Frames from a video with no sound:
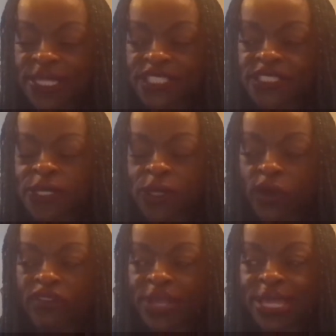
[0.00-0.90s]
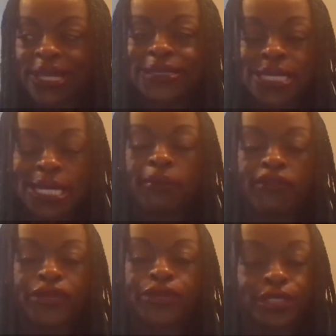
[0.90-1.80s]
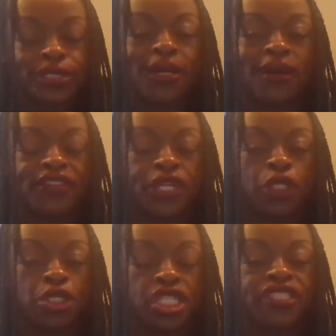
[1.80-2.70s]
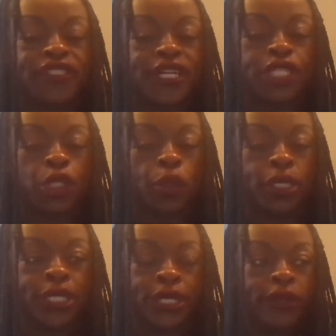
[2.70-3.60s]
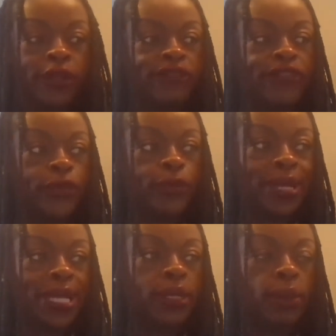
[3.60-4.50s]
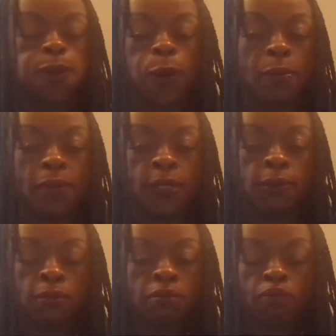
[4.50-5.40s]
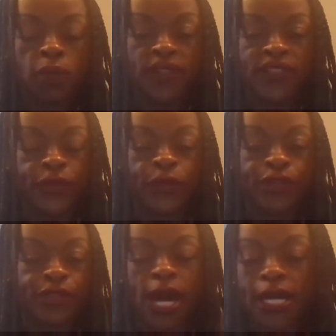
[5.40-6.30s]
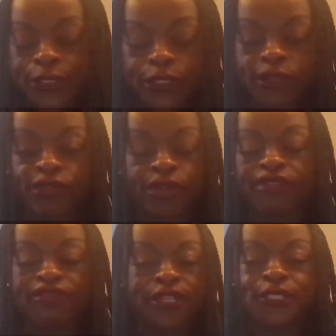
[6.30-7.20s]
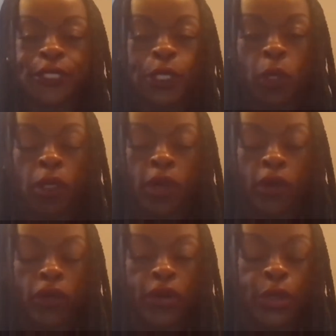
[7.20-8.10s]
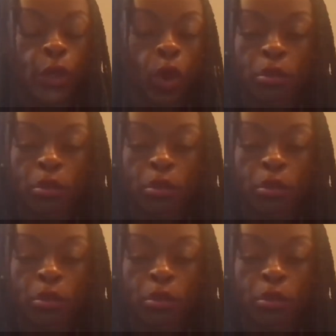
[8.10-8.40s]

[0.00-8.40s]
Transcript: thing is carving out time for yourself. Just like you would if you made an appointment with your doctor for a physical or your